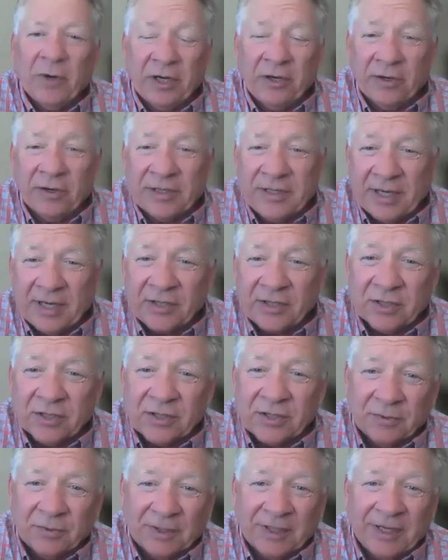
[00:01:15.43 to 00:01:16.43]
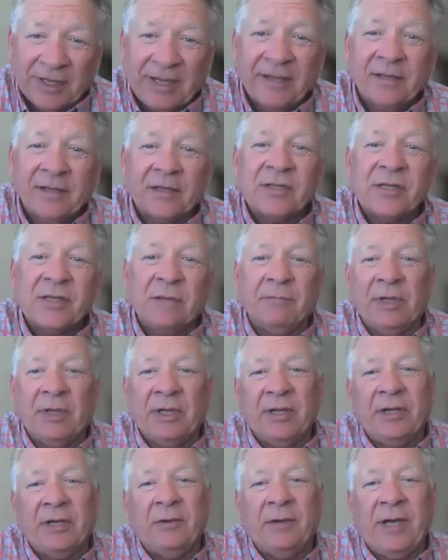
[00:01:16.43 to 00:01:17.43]
to bring your attention to a link that's in
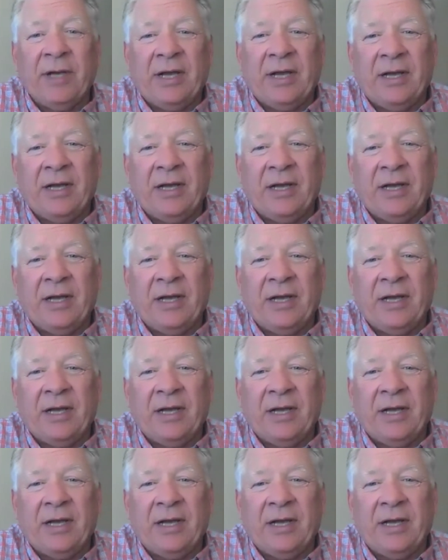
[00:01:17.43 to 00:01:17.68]
below